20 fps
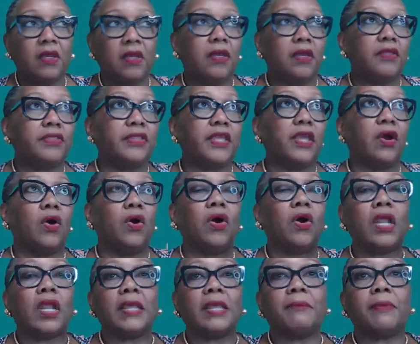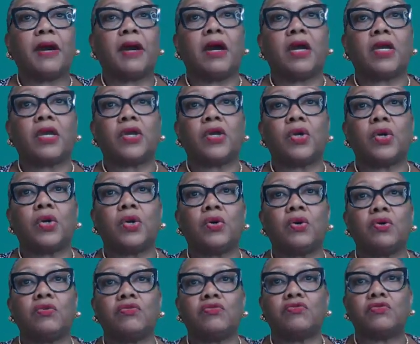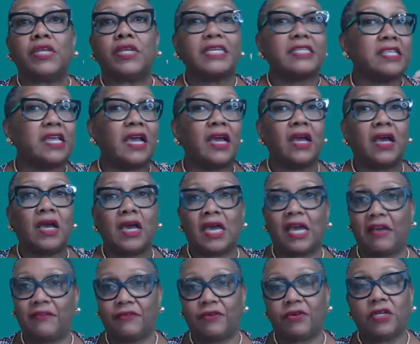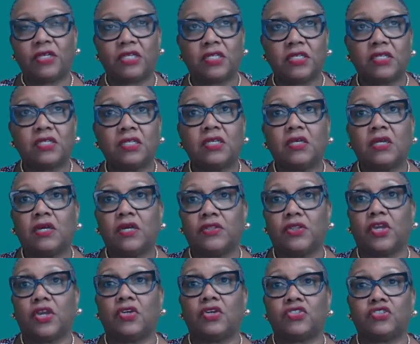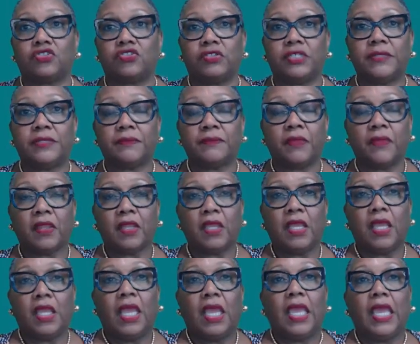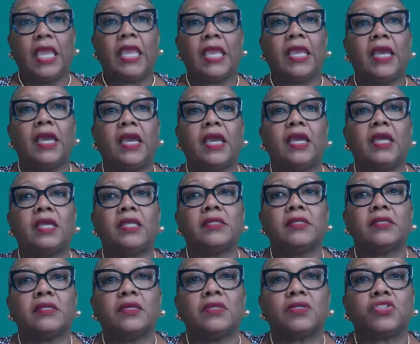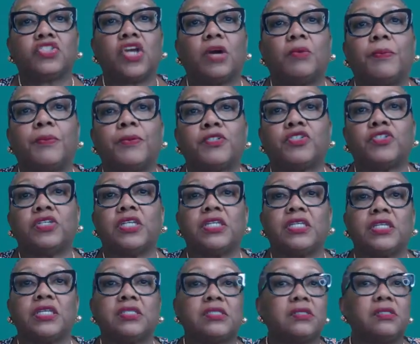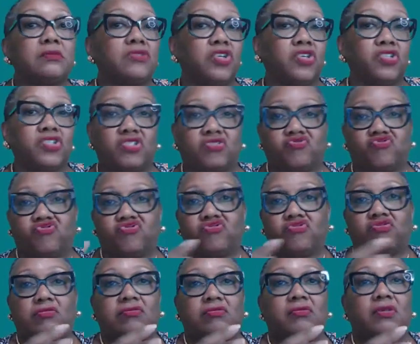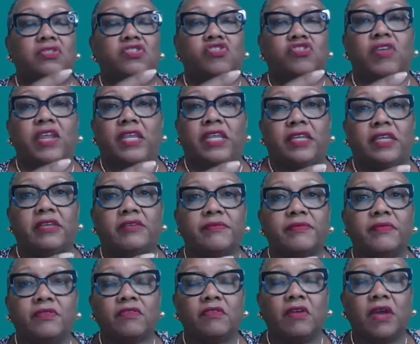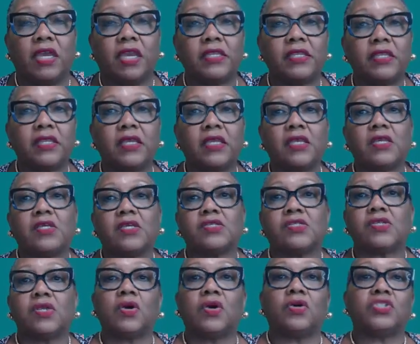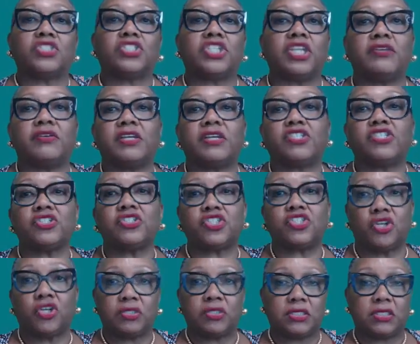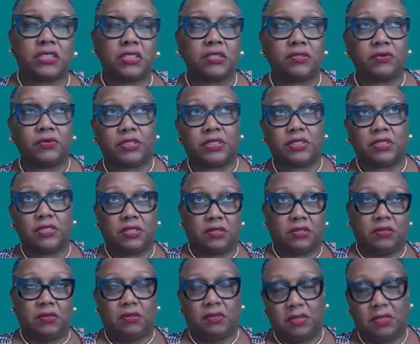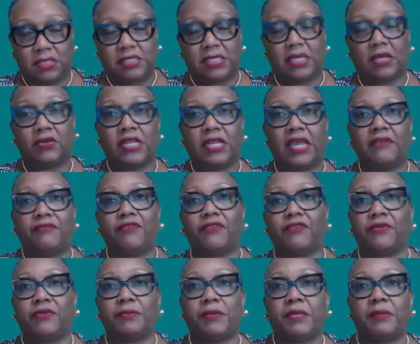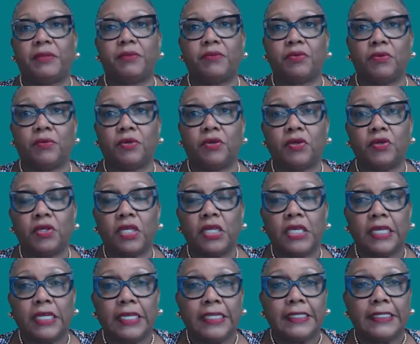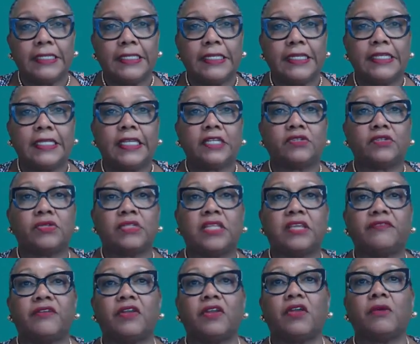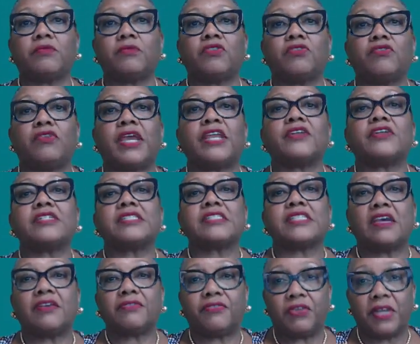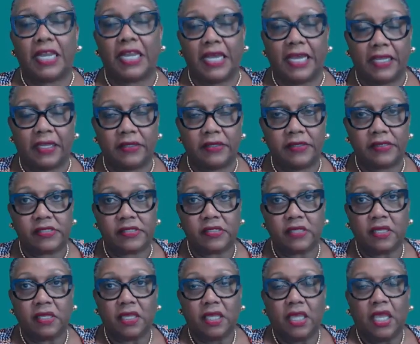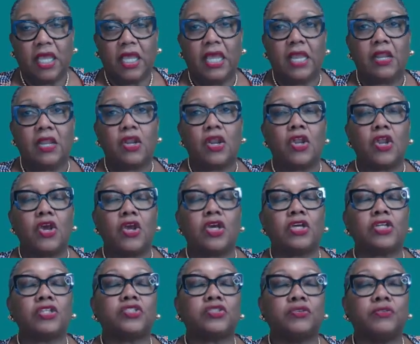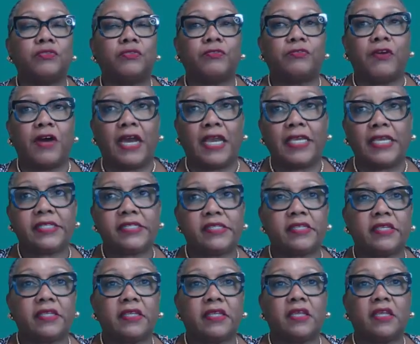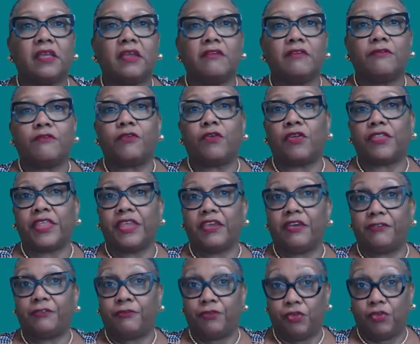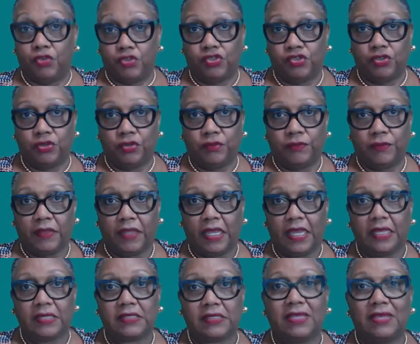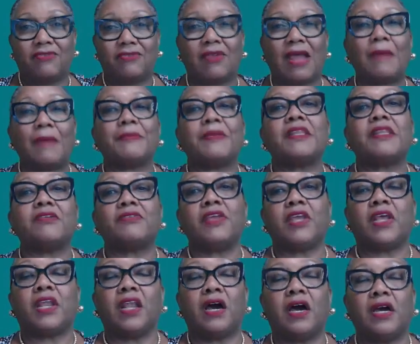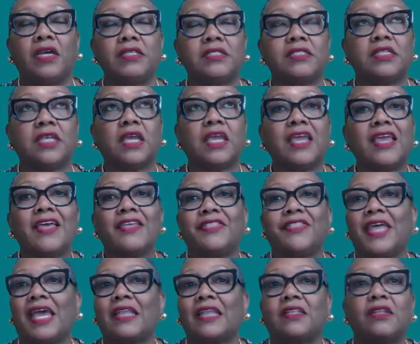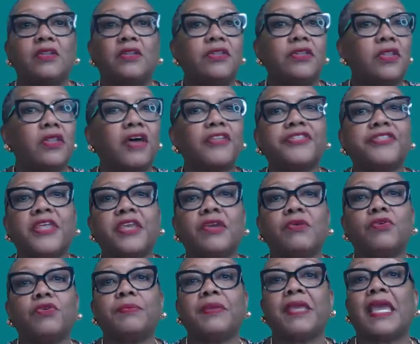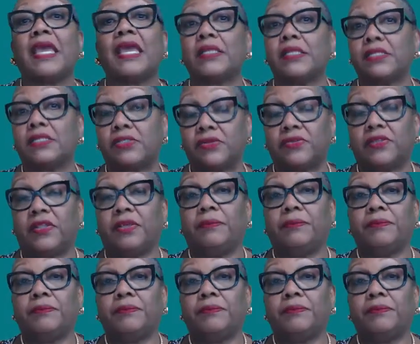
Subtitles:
the oil embargo wreaked havoc on the country, and job opportunities just shrank, right? So Generation Joneses, which is the second half of the baby boomer, needed to develop greater self-reliance and learn to fight for their future as they rapidly realized that nothing would be handed to them.